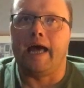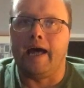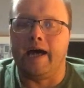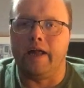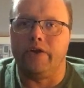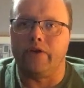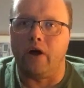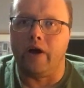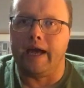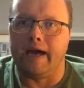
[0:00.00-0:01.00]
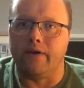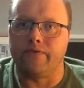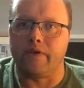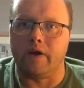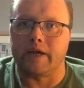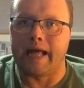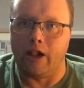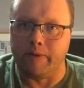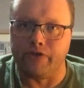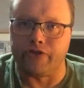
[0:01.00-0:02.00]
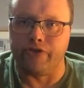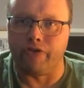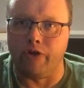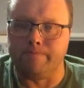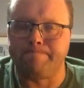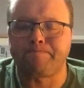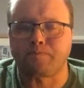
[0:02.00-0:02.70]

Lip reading: and I have Kallmann syndrome.